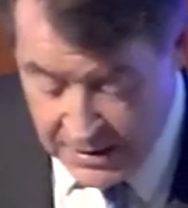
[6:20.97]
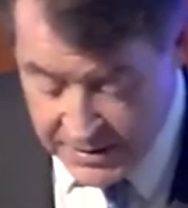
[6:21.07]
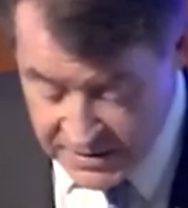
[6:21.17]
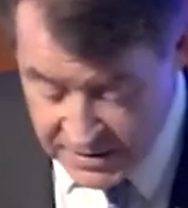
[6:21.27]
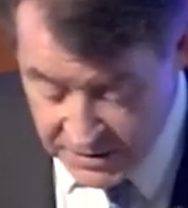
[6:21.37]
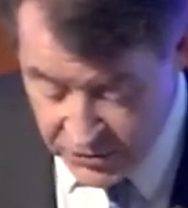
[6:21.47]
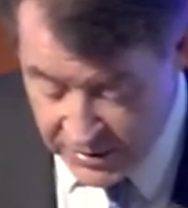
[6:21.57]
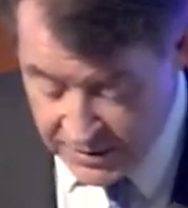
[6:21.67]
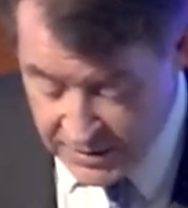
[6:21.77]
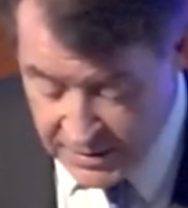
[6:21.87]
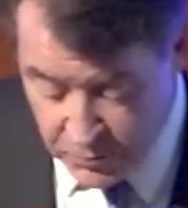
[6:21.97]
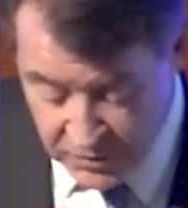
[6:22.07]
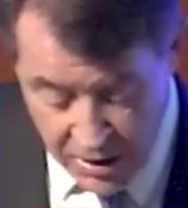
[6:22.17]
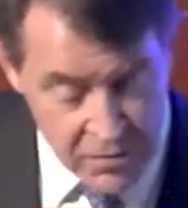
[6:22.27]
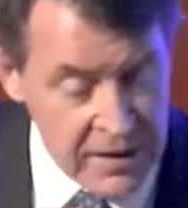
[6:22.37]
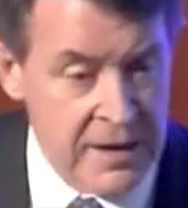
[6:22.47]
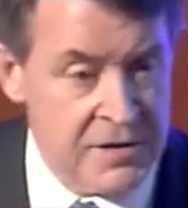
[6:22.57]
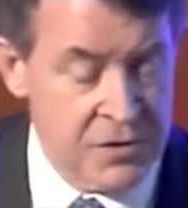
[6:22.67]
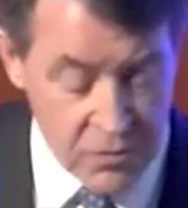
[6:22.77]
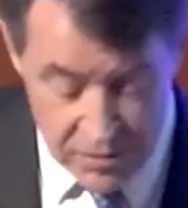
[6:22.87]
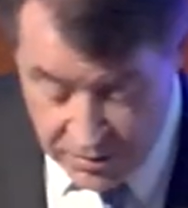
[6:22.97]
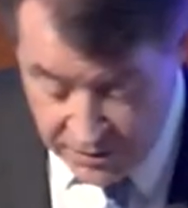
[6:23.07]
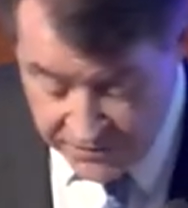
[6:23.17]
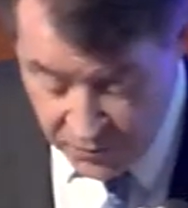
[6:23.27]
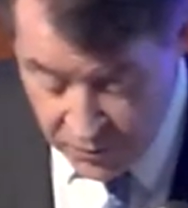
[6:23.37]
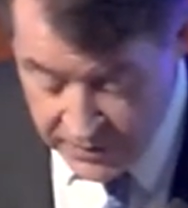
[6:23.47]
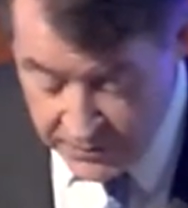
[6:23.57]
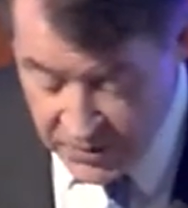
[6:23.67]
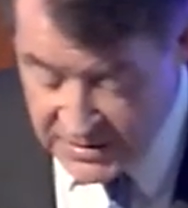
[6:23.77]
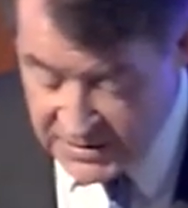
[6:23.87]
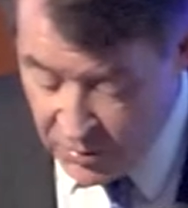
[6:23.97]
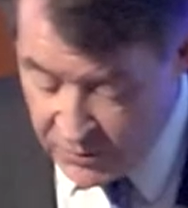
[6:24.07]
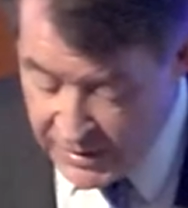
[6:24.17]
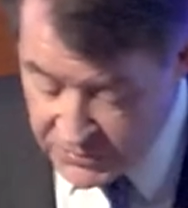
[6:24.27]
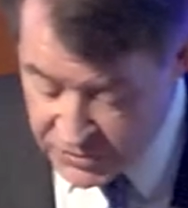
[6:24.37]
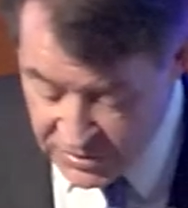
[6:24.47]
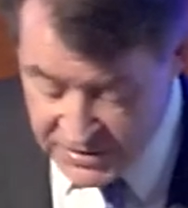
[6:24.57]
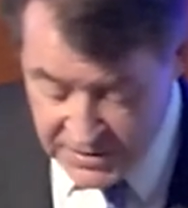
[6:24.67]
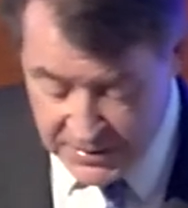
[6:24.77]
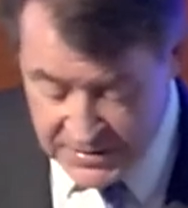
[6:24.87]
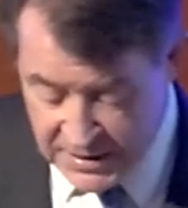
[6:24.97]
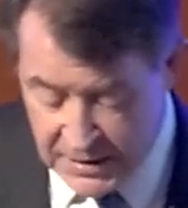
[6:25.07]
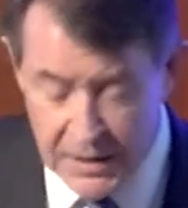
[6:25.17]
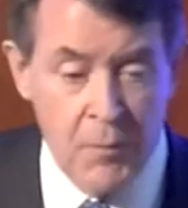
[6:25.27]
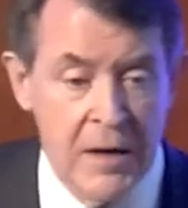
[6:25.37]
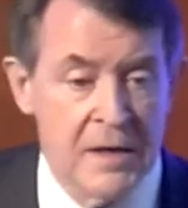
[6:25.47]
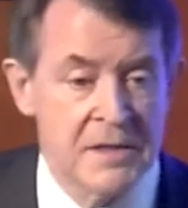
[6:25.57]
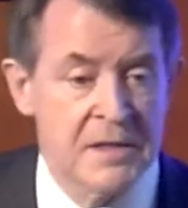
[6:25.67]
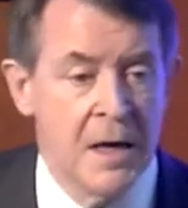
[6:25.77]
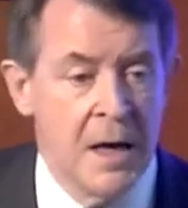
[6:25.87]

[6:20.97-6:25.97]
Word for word: This is a trend that will only get stronger going forward because it's not now just about signalling awareness,